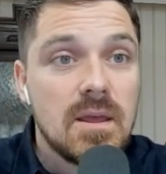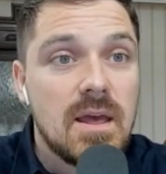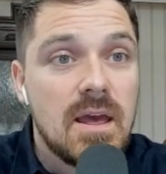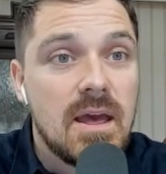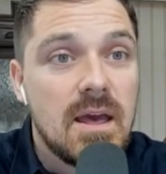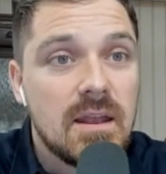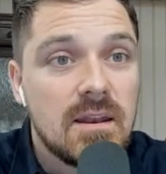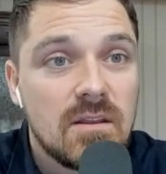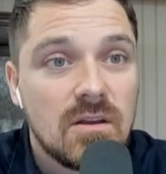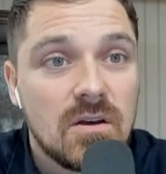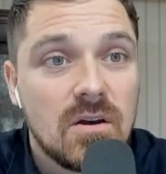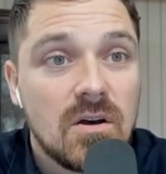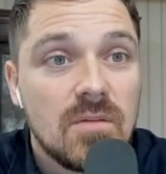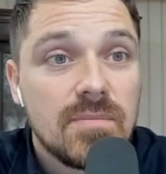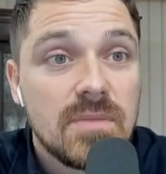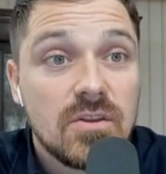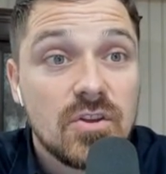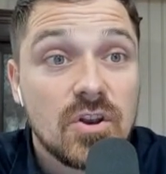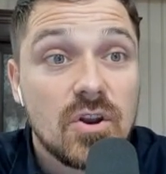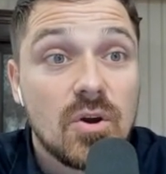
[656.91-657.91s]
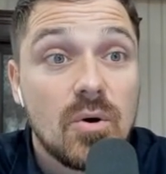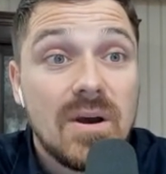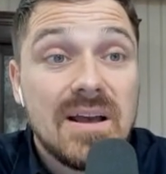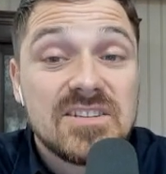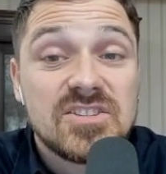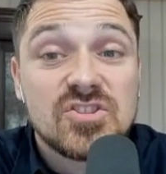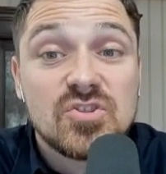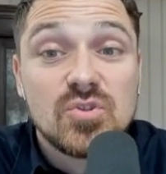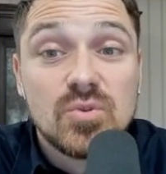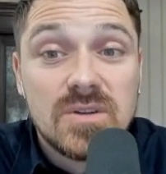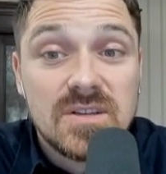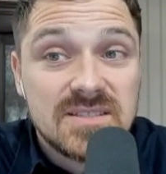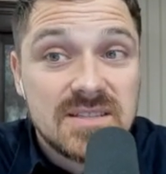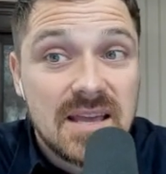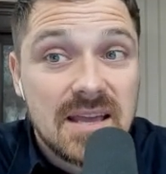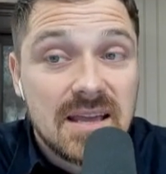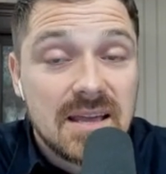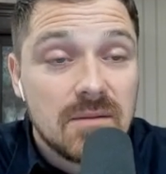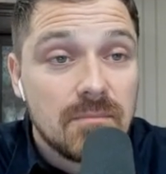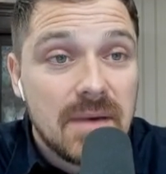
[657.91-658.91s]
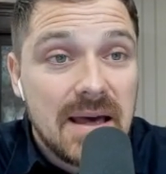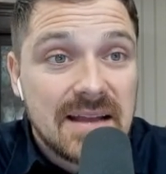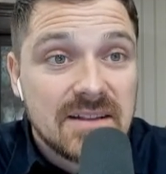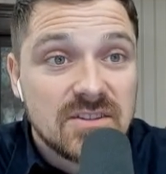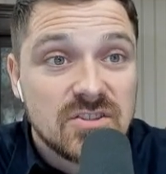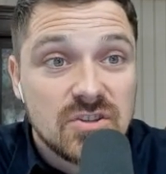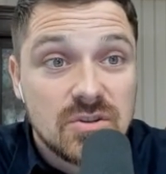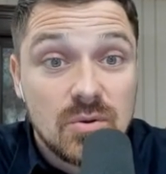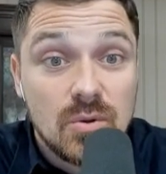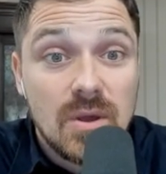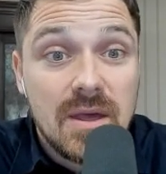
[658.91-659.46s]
And, as soon as they come back to you